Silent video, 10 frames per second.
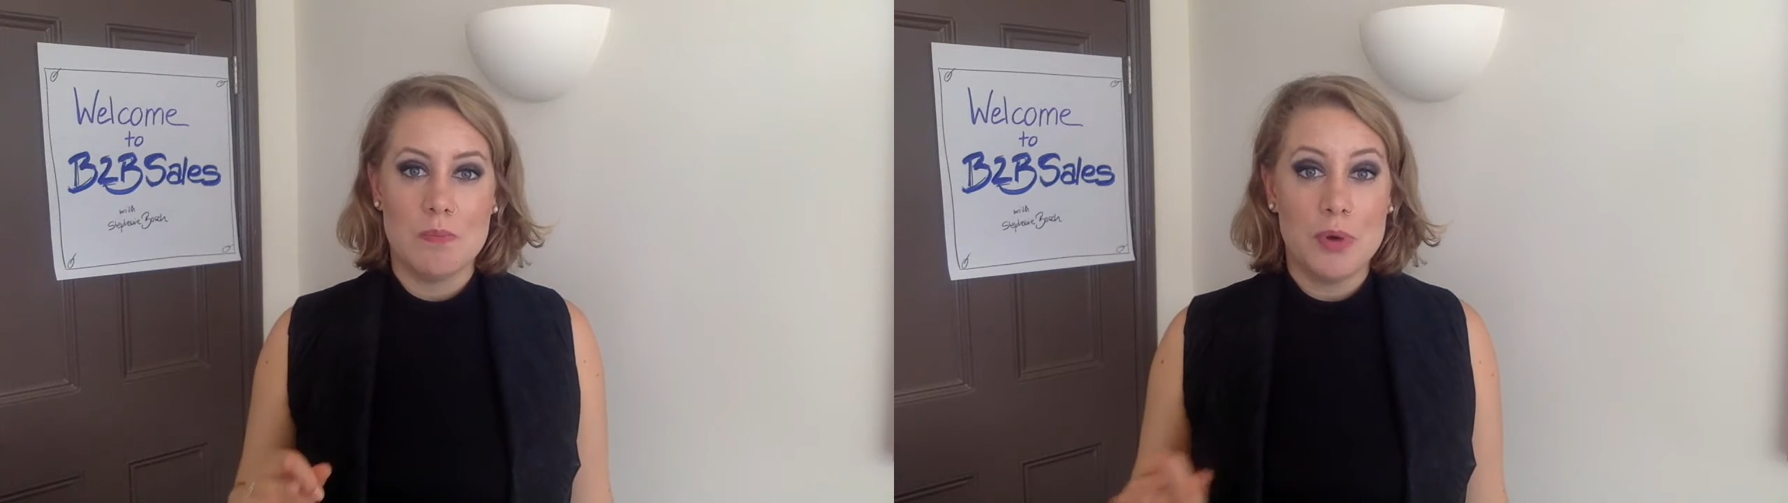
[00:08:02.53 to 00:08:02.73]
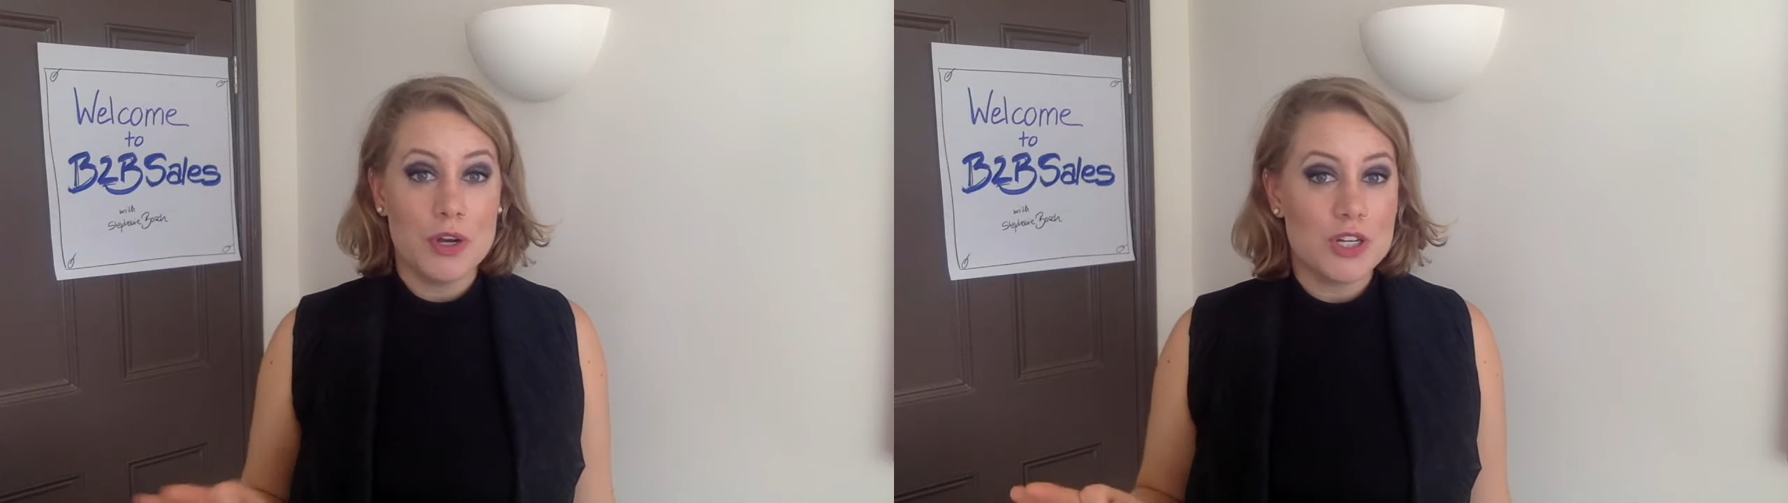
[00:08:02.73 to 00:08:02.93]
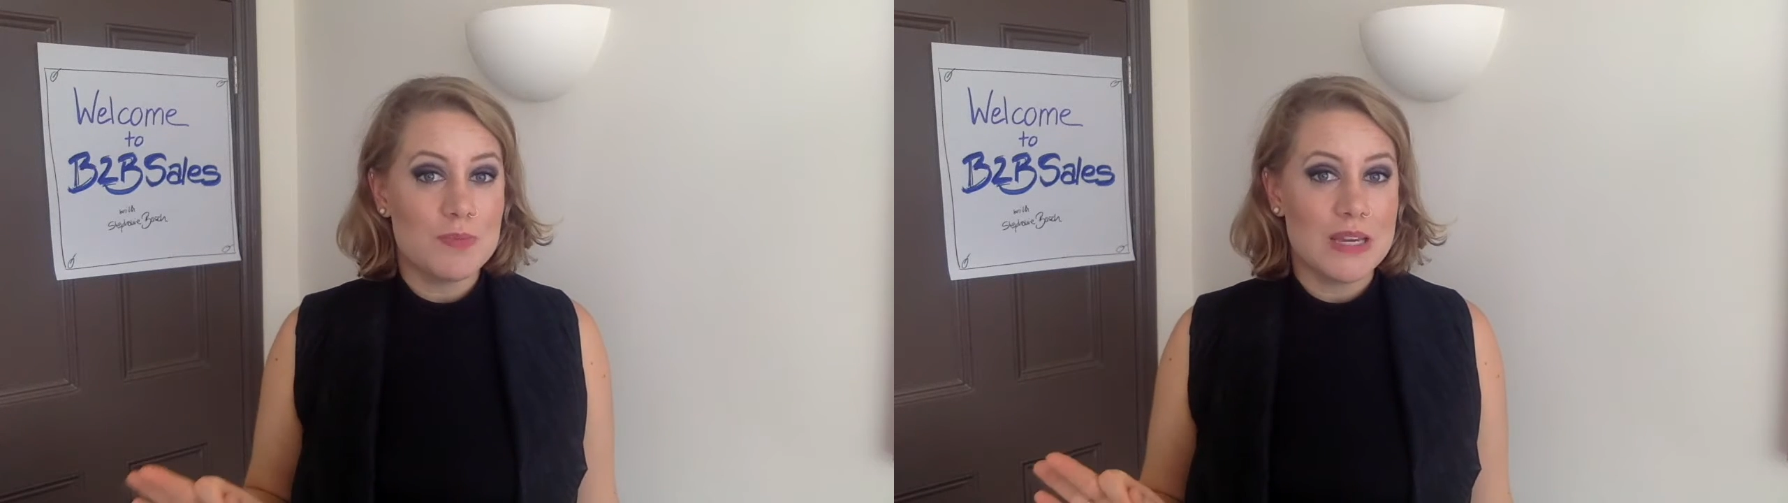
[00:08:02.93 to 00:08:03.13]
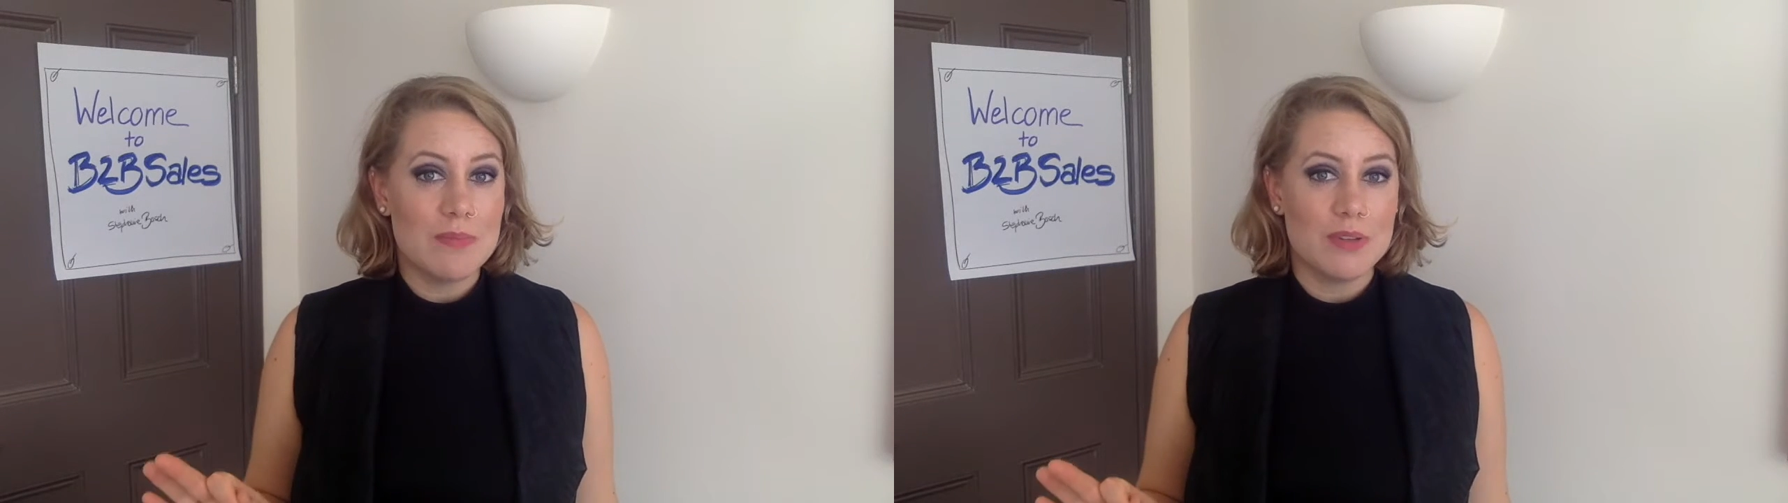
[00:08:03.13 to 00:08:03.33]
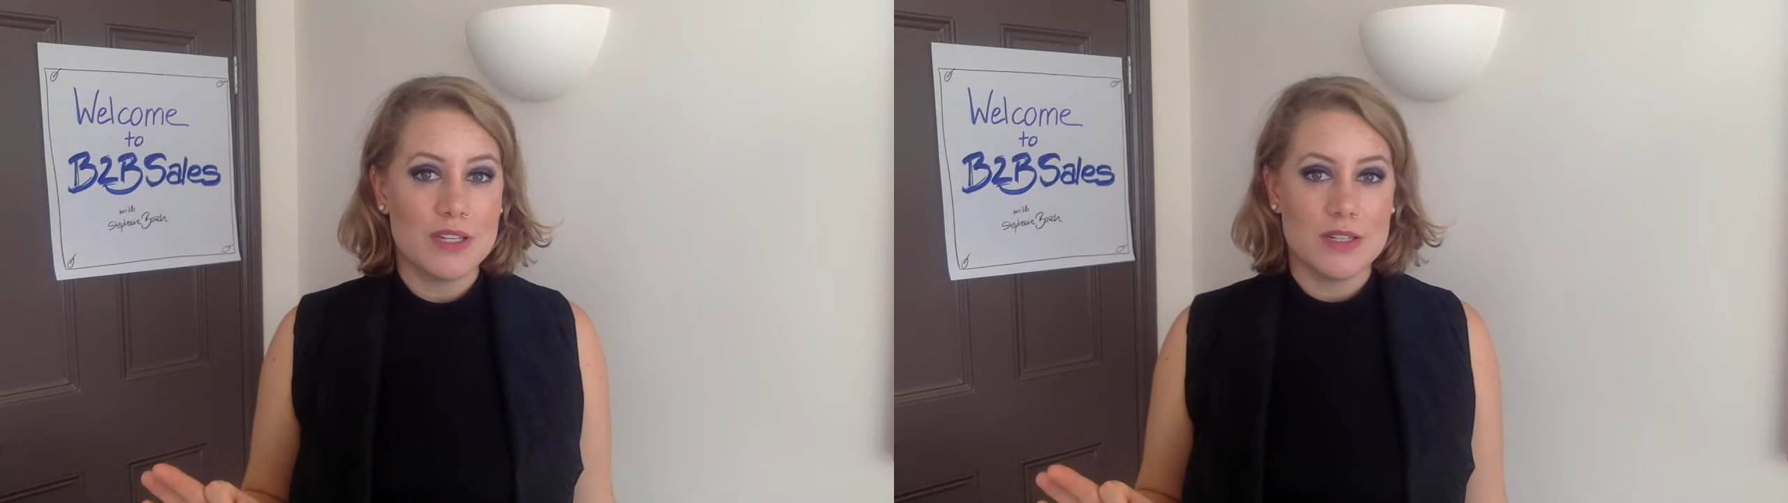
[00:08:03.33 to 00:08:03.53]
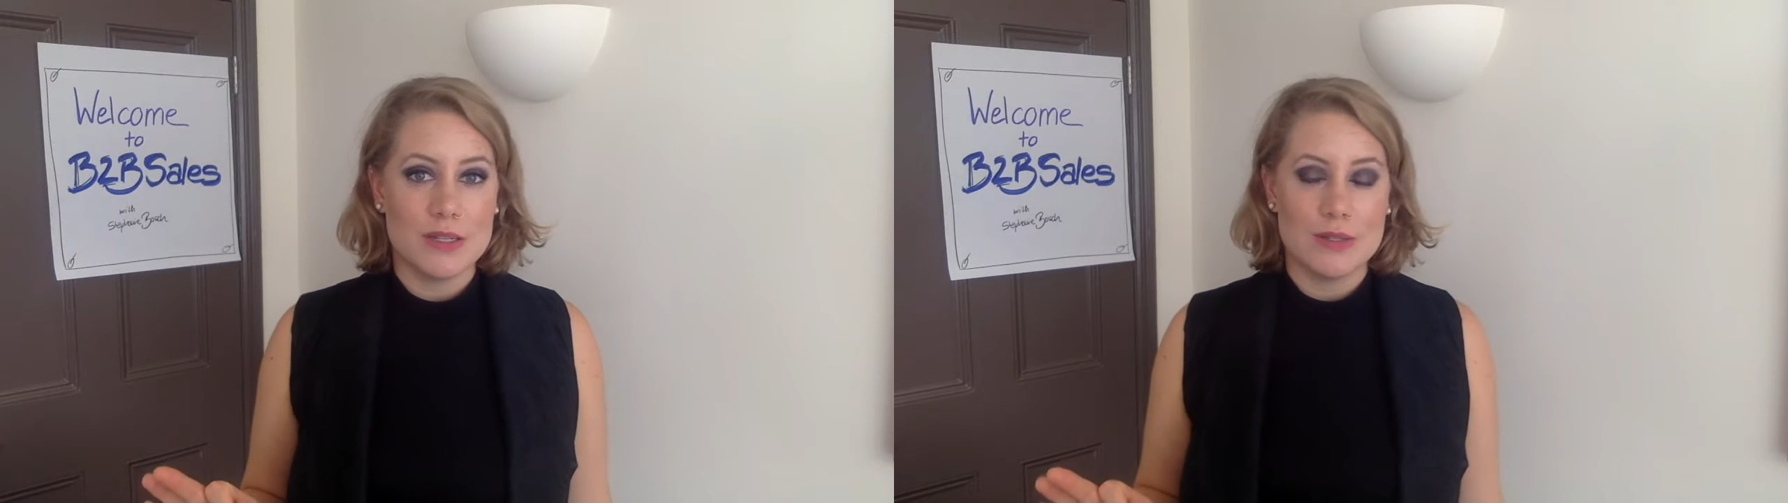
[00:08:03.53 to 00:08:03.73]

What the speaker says: push people into